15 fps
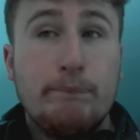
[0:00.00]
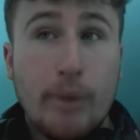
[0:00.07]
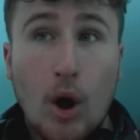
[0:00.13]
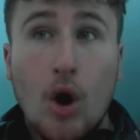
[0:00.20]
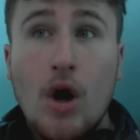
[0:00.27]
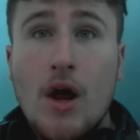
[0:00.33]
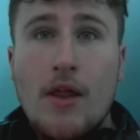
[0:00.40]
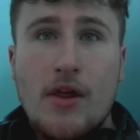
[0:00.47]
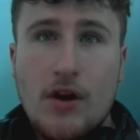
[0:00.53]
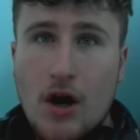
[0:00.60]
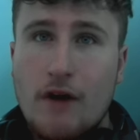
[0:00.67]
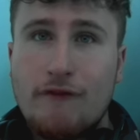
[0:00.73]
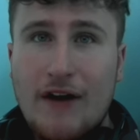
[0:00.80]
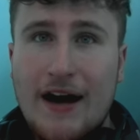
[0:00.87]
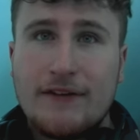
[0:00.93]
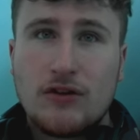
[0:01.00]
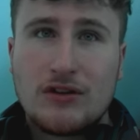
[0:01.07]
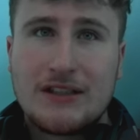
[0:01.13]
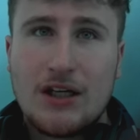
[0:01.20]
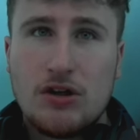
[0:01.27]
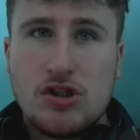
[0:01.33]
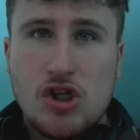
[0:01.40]
but the no 5-star
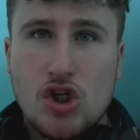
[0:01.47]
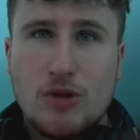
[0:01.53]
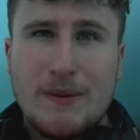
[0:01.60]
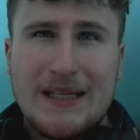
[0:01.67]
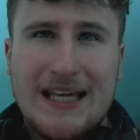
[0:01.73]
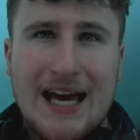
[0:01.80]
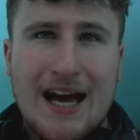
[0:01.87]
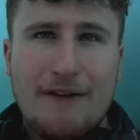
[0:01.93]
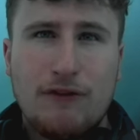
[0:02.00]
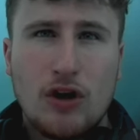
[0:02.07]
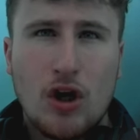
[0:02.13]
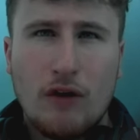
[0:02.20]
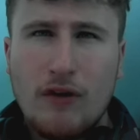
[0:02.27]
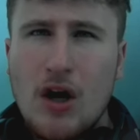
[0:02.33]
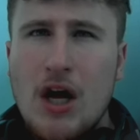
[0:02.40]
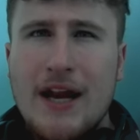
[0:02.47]
skills you need to be careful of.